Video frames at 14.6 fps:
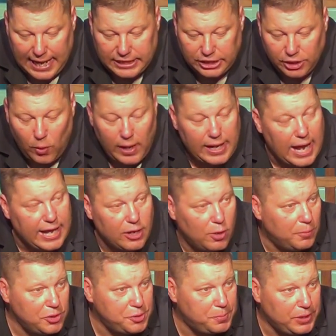And you know what?
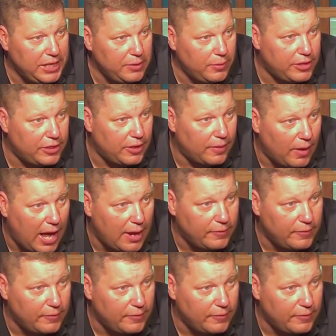I'd almost believe with them.